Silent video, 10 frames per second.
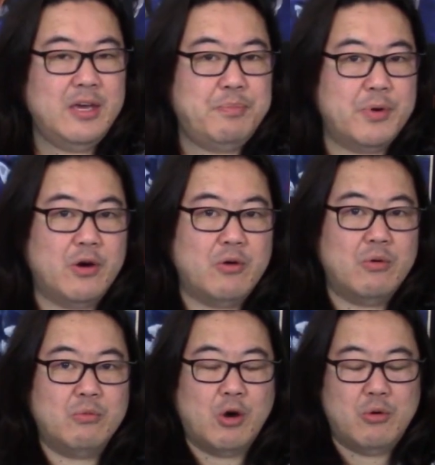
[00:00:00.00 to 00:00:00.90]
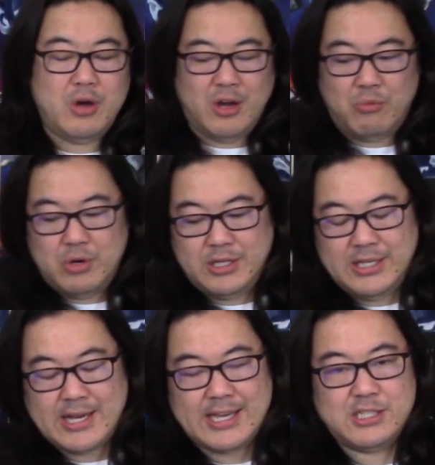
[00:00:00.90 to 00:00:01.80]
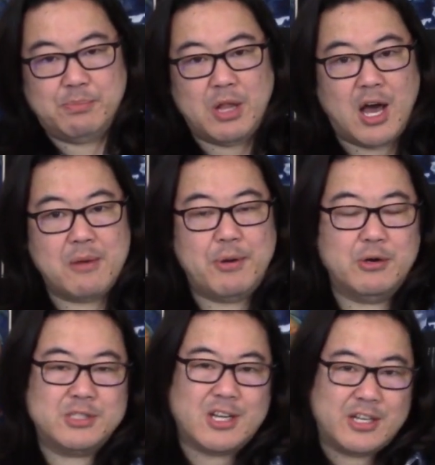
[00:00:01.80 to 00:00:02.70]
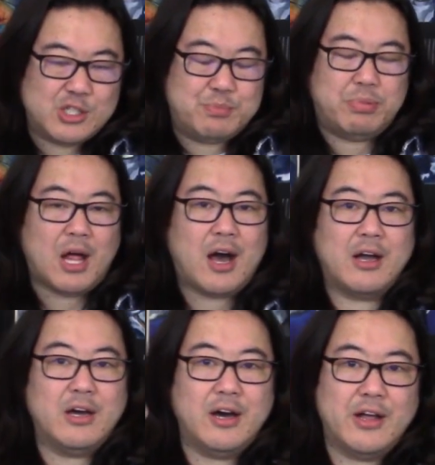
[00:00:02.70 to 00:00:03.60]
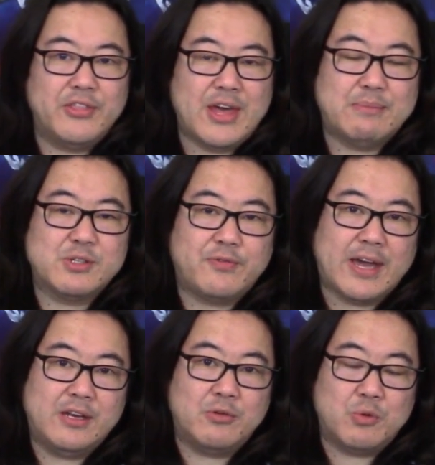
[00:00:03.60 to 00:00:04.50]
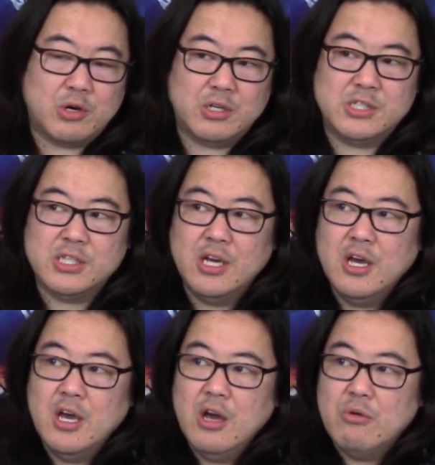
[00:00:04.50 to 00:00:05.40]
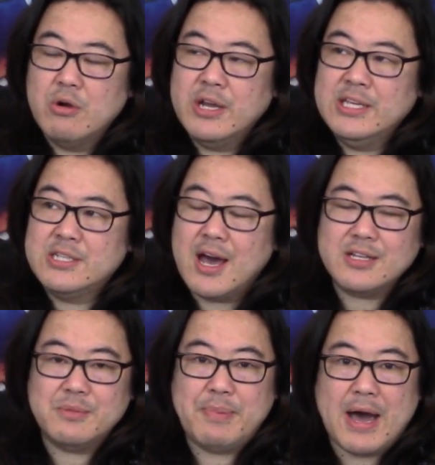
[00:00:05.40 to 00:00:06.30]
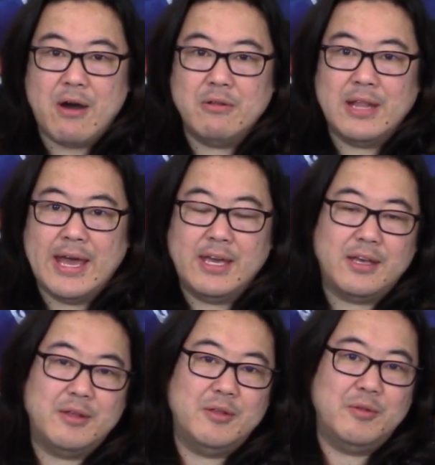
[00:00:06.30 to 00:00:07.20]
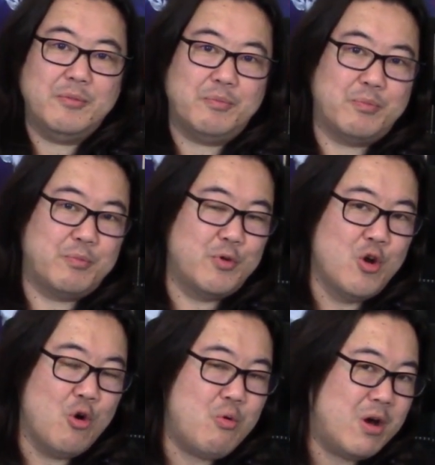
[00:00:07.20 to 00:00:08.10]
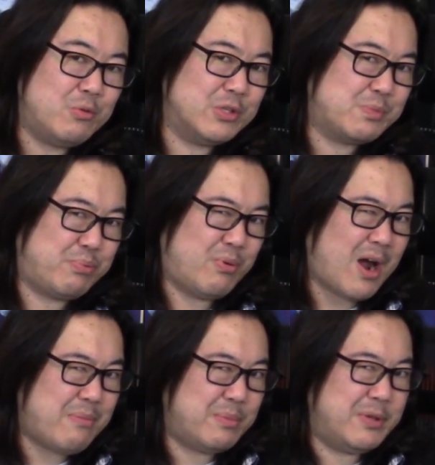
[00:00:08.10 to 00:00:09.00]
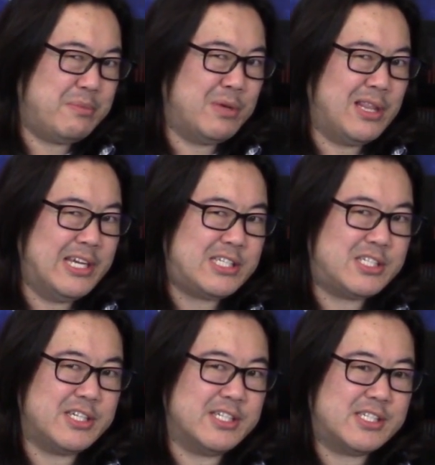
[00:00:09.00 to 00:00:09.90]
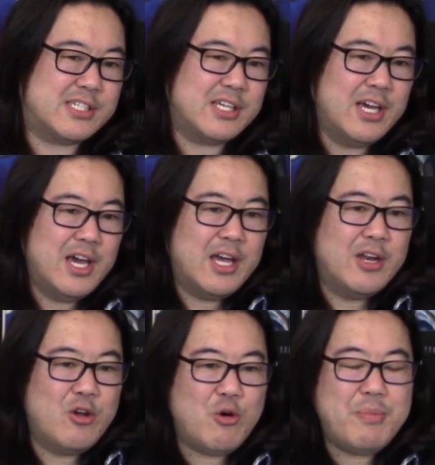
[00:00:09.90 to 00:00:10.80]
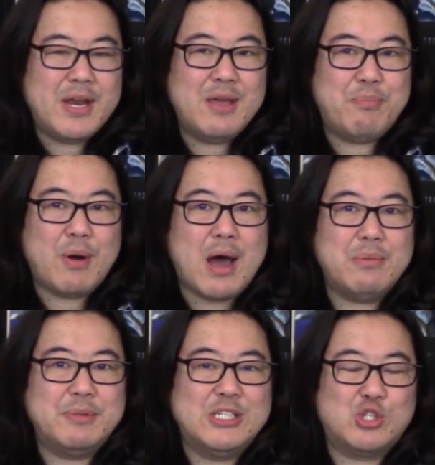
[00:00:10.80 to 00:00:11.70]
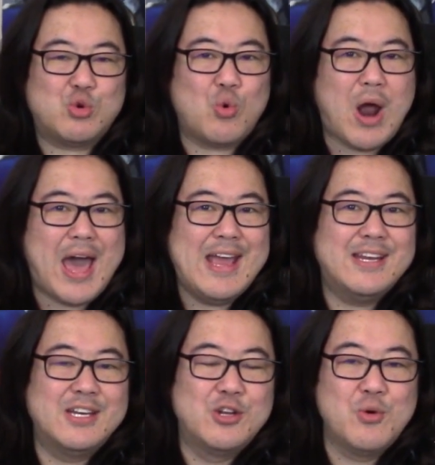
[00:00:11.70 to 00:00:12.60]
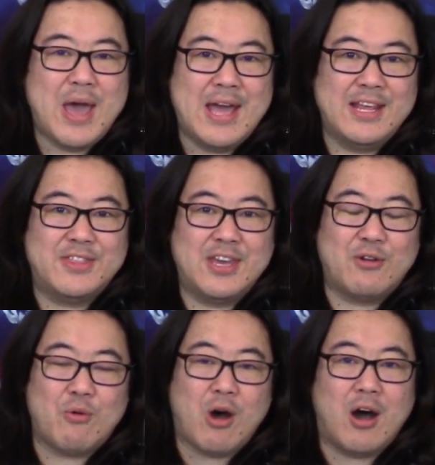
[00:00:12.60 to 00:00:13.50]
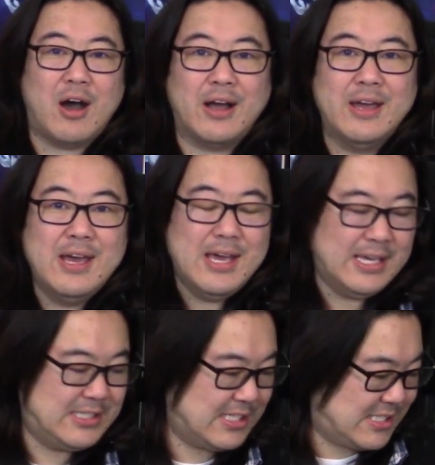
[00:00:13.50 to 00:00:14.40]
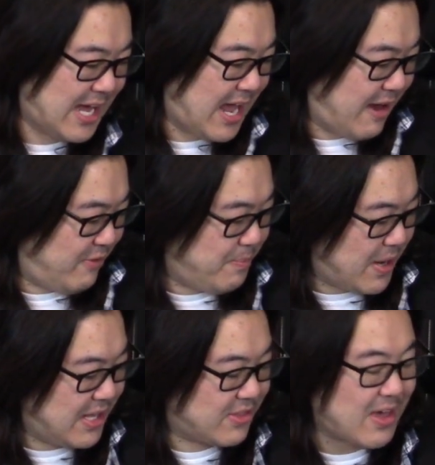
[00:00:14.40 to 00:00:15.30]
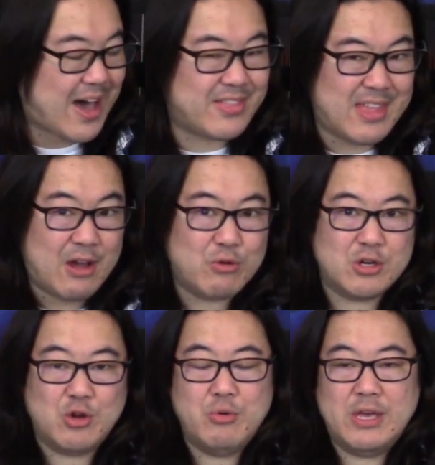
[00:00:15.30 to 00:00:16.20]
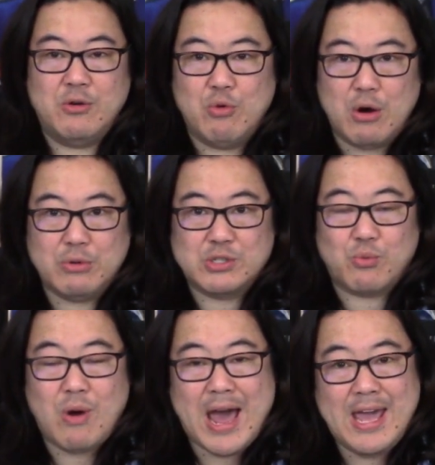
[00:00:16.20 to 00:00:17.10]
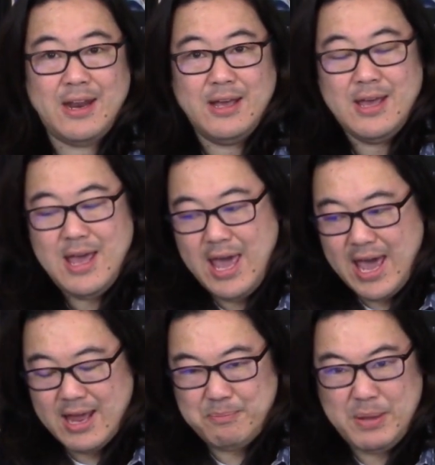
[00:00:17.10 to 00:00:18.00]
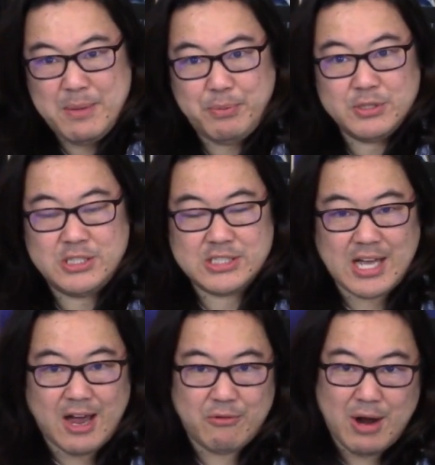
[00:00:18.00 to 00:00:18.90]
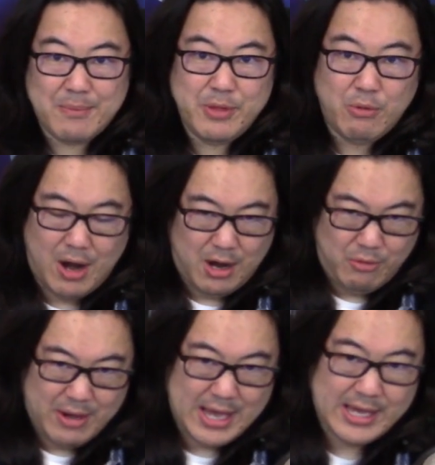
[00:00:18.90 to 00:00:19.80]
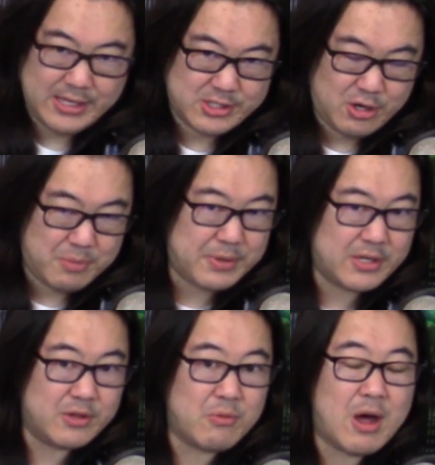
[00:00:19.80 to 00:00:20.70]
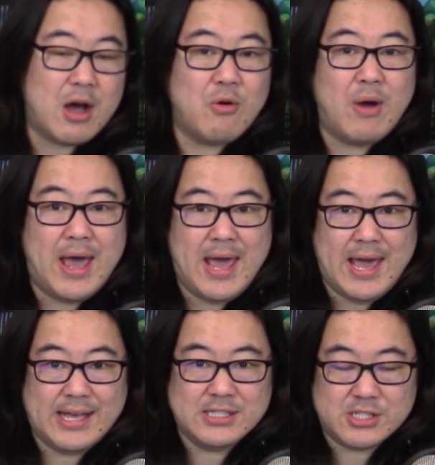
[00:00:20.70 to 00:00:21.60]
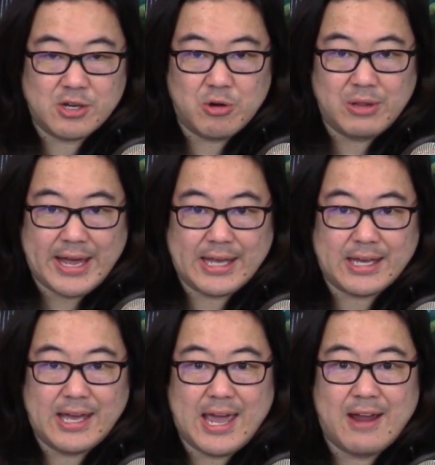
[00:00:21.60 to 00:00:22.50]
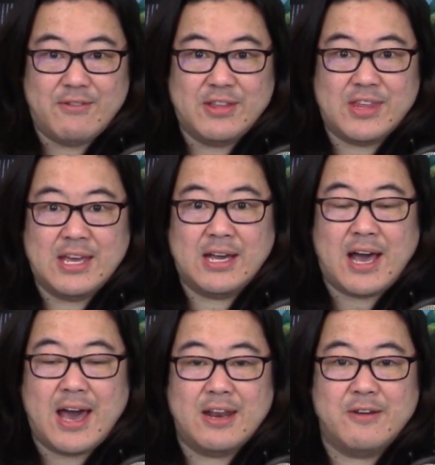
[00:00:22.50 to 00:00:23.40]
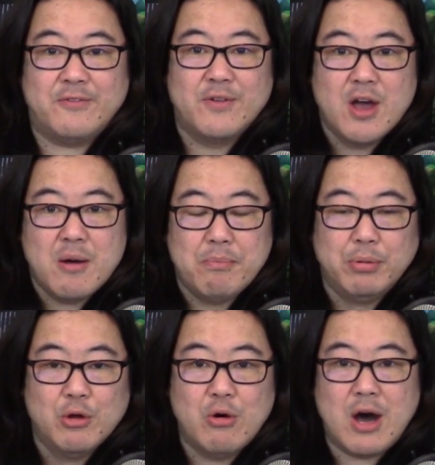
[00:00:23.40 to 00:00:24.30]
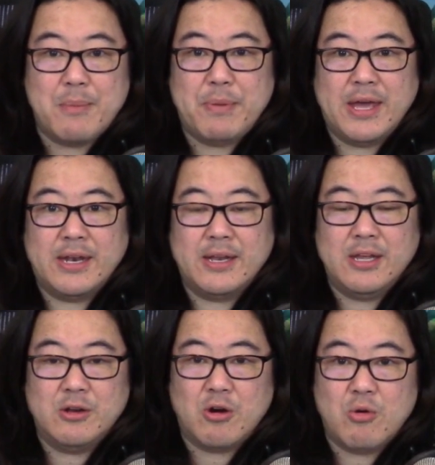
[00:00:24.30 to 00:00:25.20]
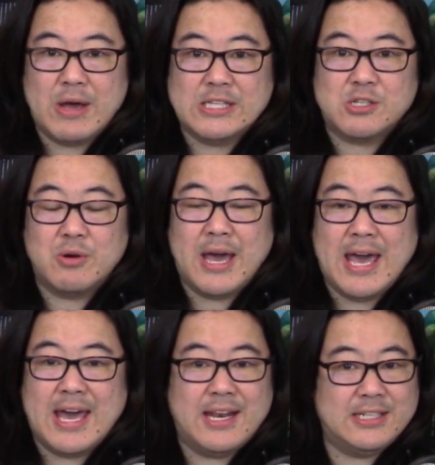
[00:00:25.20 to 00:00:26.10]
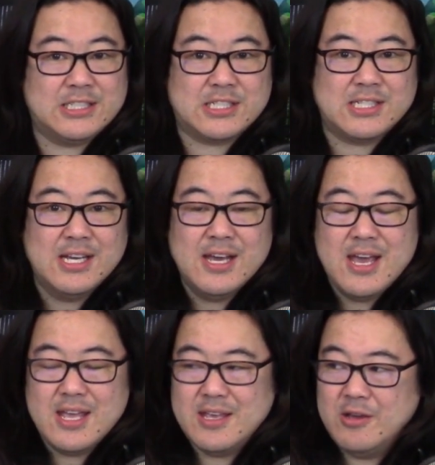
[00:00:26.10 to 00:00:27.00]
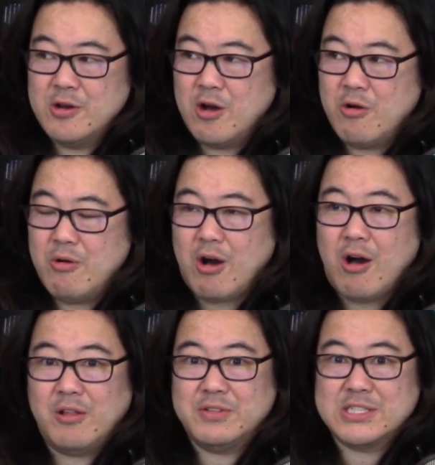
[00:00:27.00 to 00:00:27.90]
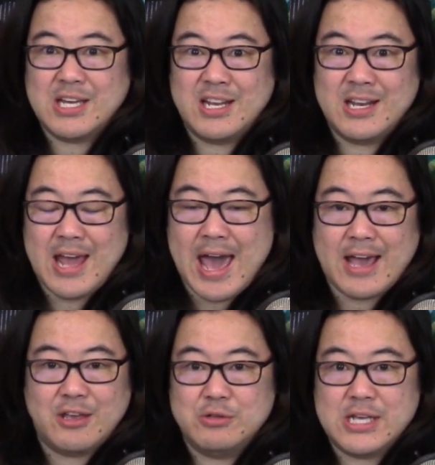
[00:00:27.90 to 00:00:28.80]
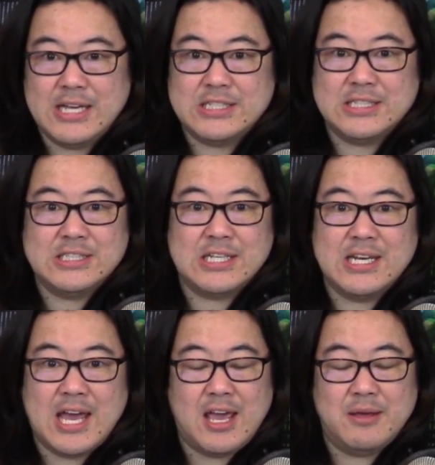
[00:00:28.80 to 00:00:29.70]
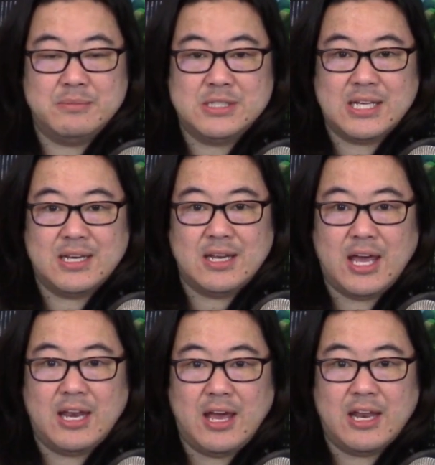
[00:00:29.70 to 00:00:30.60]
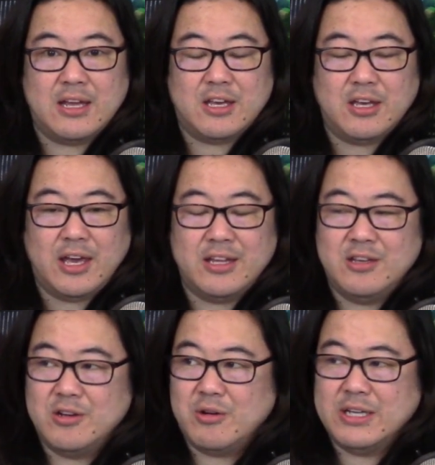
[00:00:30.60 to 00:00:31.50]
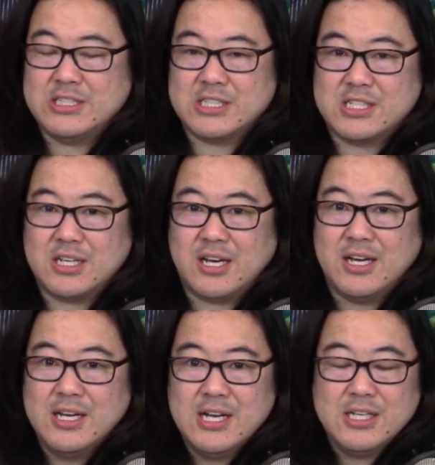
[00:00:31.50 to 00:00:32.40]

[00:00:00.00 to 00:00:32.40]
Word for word: Hippo wrote a really nice blog post on his blog, uh, Them's Fighting Words, where he talked about like no one was probably malicious. Nobody probably tried to do anything wrong. It's just that everybody thought they were doing what was right and people just got rubbed the wrong way, interpreted the wrong way. And so, like, everything kind of blew up and, you know, went to a head and just, you know, all of a sudden accusations and names and, and, and, a, and you know, and just, uh,